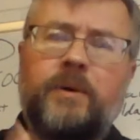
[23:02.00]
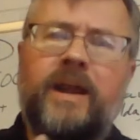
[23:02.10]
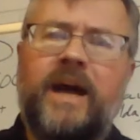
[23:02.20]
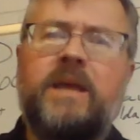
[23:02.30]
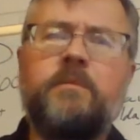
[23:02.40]

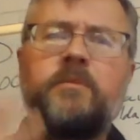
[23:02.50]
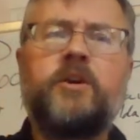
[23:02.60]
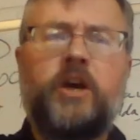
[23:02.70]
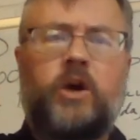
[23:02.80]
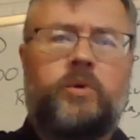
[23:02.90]
but I
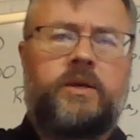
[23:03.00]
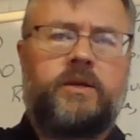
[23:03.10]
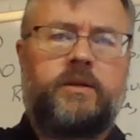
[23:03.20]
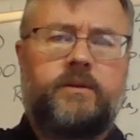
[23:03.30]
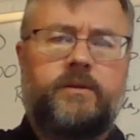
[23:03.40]
am
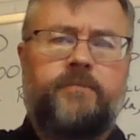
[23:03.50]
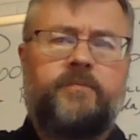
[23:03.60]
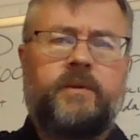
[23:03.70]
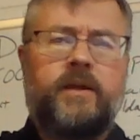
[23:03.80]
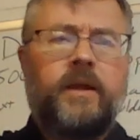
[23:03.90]
going,
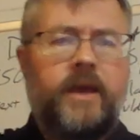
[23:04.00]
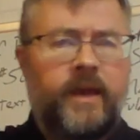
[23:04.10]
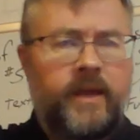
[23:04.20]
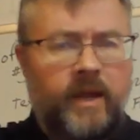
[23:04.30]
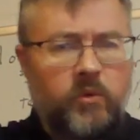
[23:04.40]

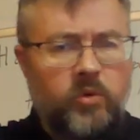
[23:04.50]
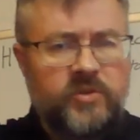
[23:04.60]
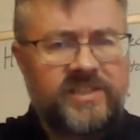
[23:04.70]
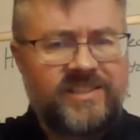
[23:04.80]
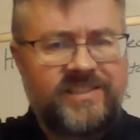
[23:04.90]
and I
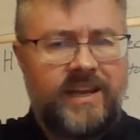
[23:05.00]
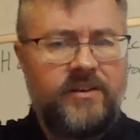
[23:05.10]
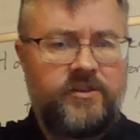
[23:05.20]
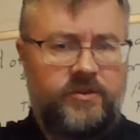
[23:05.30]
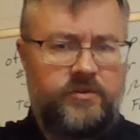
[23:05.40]
will
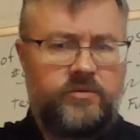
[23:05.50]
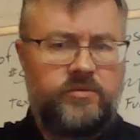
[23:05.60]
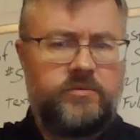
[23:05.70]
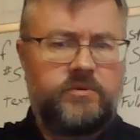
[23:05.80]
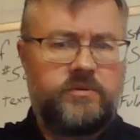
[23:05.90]
send
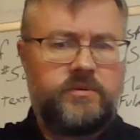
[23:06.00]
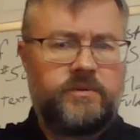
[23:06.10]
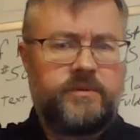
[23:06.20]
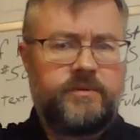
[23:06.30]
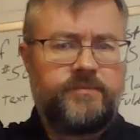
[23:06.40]
you
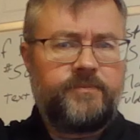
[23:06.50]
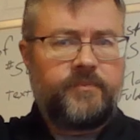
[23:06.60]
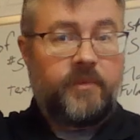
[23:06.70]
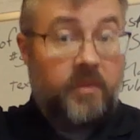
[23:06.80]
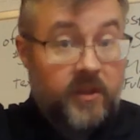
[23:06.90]

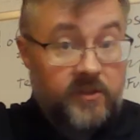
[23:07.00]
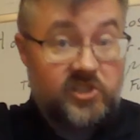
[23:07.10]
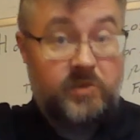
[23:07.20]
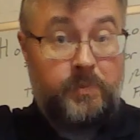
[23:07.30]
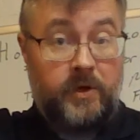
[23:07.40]
the
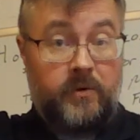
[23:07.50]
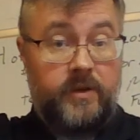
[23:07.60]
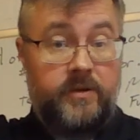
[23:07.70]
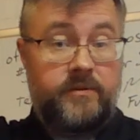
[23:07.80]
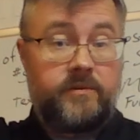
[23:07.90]

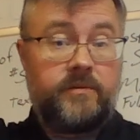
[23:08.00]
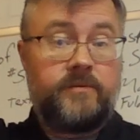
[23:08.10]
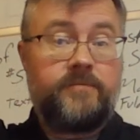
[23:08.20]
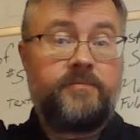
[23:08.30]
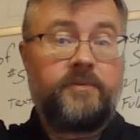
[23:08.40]
Spirit,
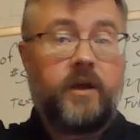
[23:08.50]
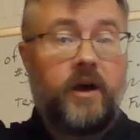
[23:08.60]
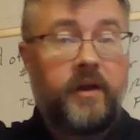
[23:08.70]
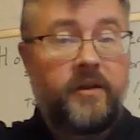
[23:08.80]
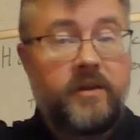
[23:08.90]

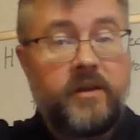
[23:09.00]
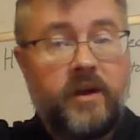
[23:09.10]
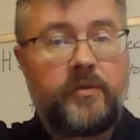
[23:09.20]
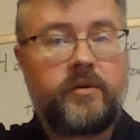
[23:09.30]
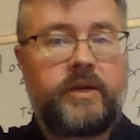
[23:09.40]

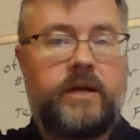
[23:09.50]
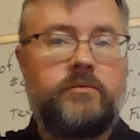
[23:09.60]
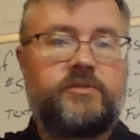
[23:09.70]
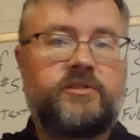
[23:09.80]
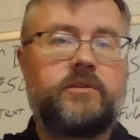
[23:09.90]
another
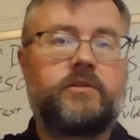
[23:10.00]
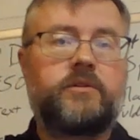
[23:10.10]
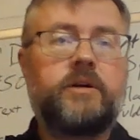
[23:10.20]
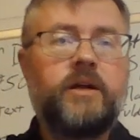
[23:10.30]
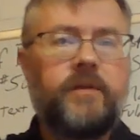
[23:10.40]

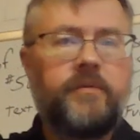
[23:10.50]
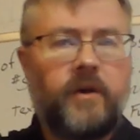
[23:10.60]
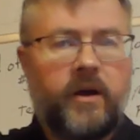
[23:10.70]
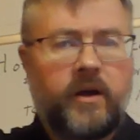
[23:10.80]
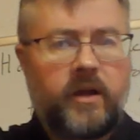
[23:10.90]
counselor,
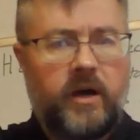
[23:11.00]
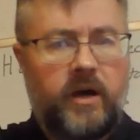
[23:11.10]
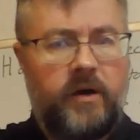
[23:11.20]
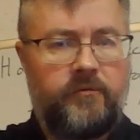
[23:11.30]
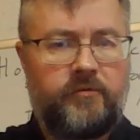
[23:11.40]
a
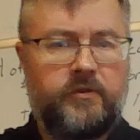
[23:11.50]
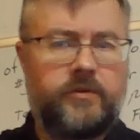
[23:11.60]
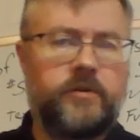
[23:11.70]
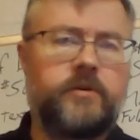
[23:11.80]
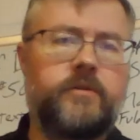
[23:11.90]

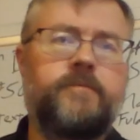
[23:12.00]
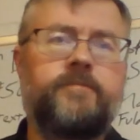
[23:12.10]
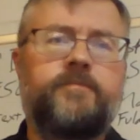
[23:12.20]
comforter.